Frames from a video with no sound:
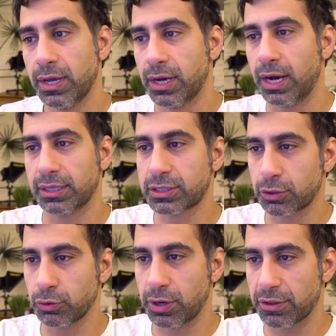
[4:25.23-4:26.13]
Let's go
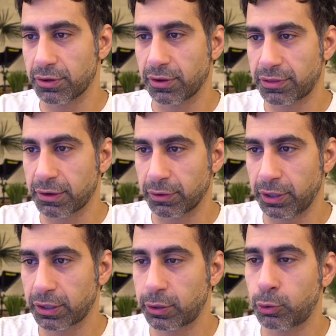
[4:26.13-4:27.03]
through another thing
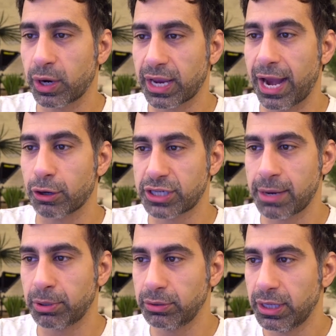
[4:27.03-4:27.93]
real quick.
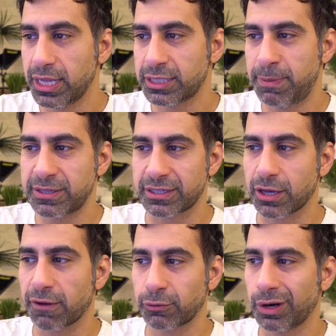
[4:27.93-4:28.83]
Airtable, it's a piece of
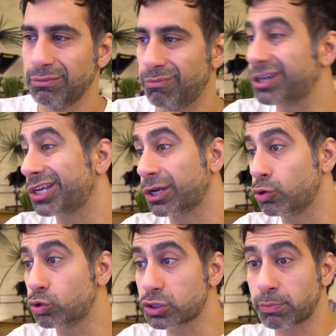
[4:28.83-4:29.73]
software, much like
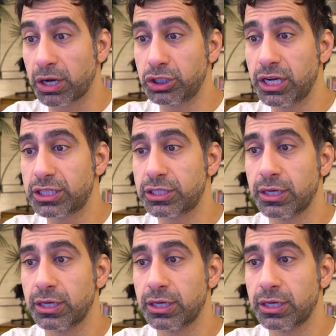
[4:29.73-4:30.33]
Google Spreadsheets.